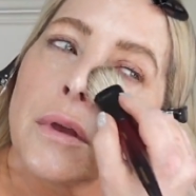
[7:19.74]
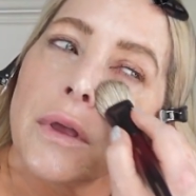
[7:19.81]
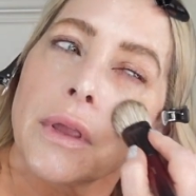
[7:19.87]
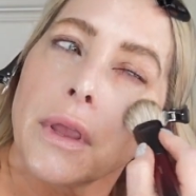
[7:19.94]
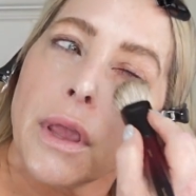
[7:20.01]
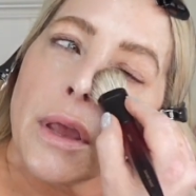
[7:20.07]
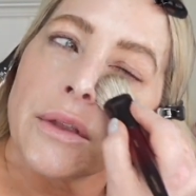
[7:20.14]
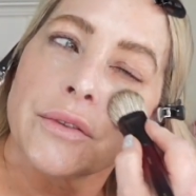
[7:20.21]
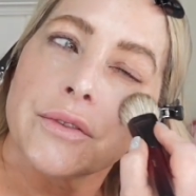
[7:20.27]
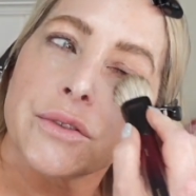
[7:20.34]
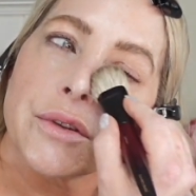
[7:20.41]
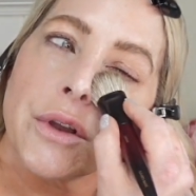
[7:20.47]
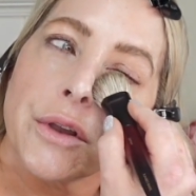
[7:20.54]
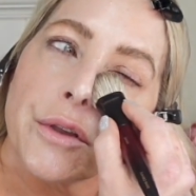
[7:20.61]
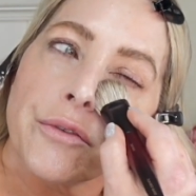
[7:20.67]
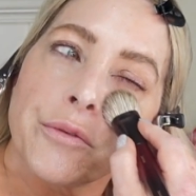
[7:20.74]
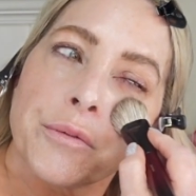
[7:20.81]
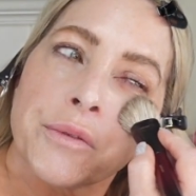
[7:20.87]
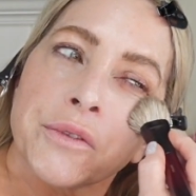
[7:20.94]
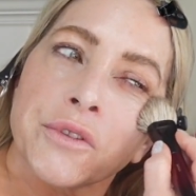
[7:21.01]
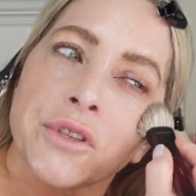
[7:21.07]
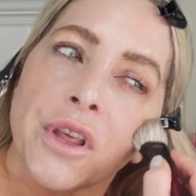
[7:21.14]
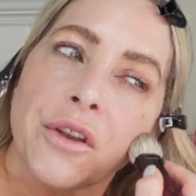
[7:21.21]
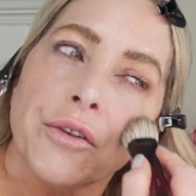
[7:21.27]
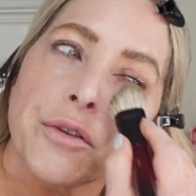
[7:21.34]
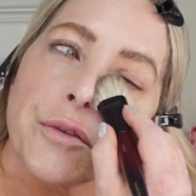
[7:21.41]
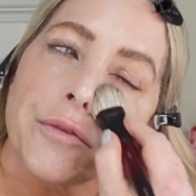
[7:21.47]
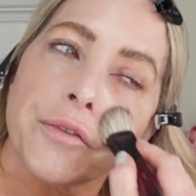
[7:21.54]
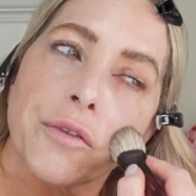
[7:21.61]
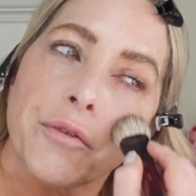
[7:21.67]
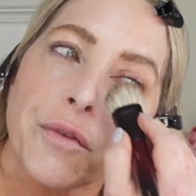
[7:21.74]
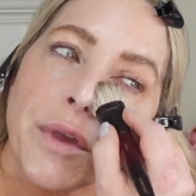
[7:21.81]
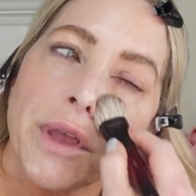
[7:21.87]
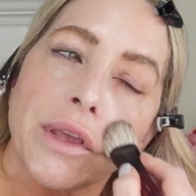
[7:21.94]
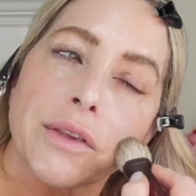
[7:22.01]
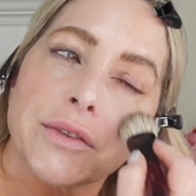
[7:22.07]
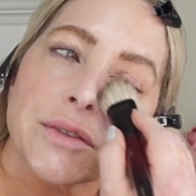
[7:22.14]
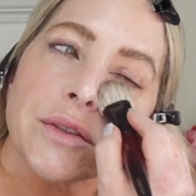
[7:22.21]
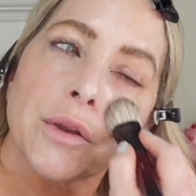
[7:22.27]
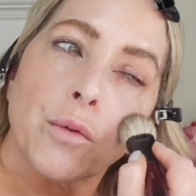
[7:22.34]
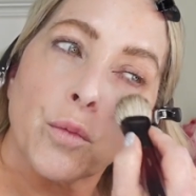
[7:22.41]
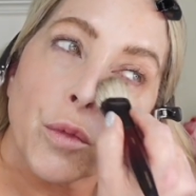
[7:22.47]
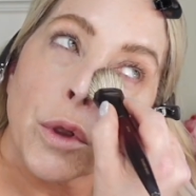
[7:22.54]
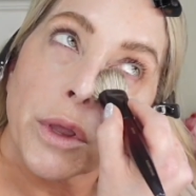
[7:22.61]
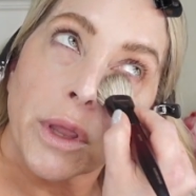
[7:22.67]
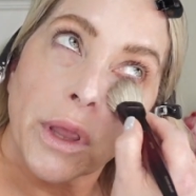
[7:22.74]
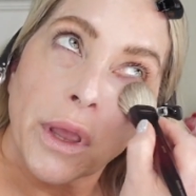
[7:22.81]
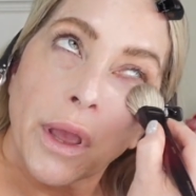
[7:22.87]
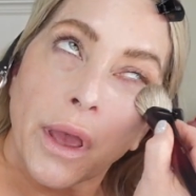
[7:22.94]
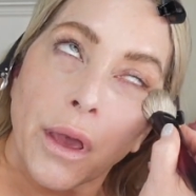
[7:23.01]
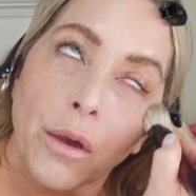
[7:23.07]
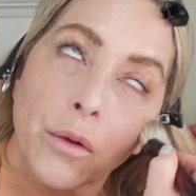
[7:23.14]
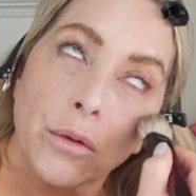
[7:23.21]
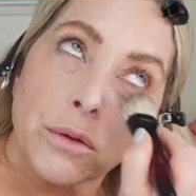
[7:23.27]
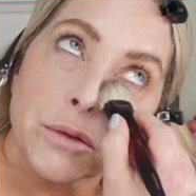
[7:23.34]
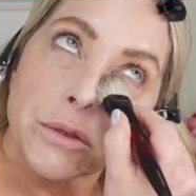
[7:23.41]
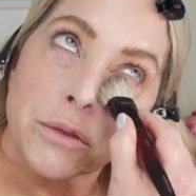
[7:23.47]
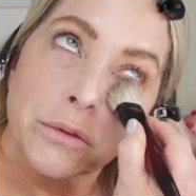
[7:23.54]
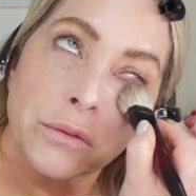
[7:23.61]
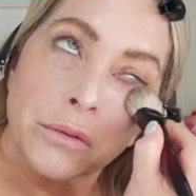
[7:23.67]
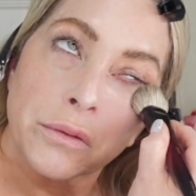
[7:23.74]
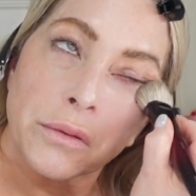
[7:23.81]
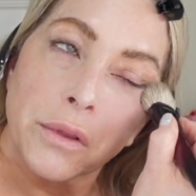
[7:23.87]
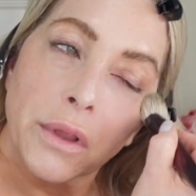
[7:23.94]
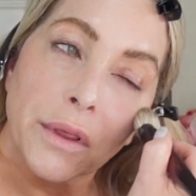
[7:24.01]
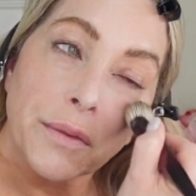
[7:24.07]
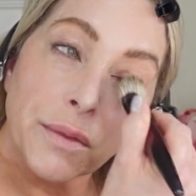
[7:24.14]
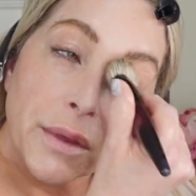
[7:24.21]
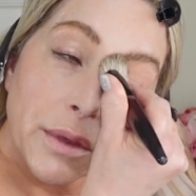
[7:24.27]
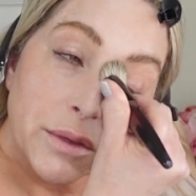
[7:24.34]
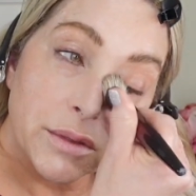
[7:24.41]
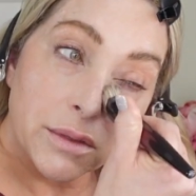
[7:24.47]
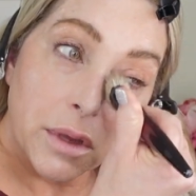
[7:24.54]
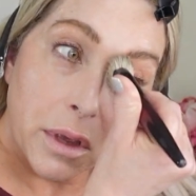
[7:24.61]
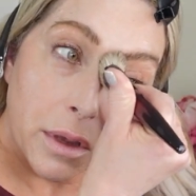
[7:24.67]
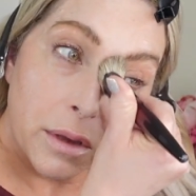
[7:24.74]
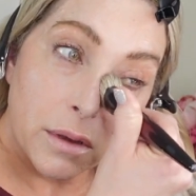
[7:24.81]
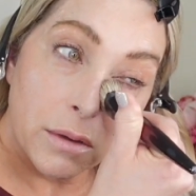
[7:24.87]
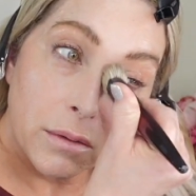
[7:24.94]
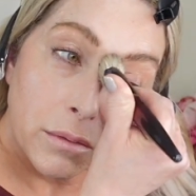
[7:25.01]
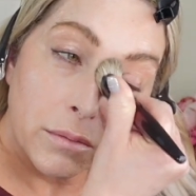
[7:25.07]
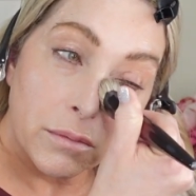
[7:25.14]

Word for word: Again, starting from the center of the face and working out, like they said.